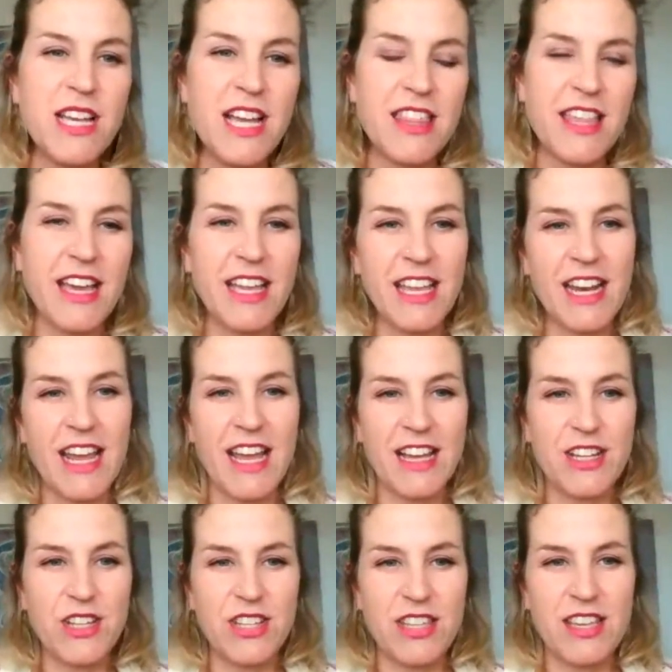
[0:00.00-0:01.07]
that can
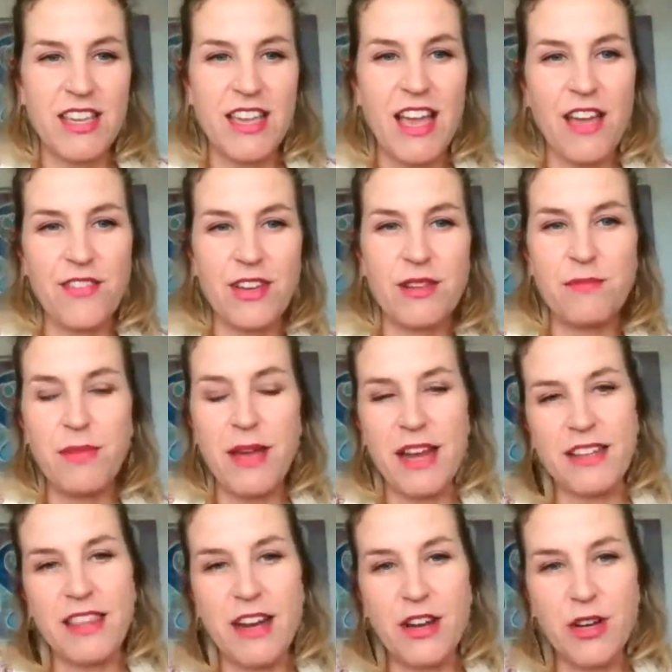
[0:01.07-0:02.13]
actually have an impact
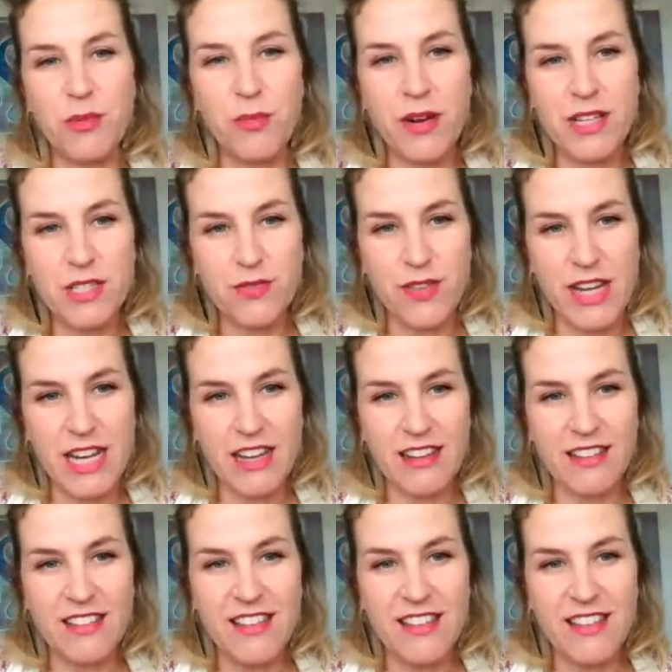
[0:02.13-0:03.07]
then on your breastfeeding,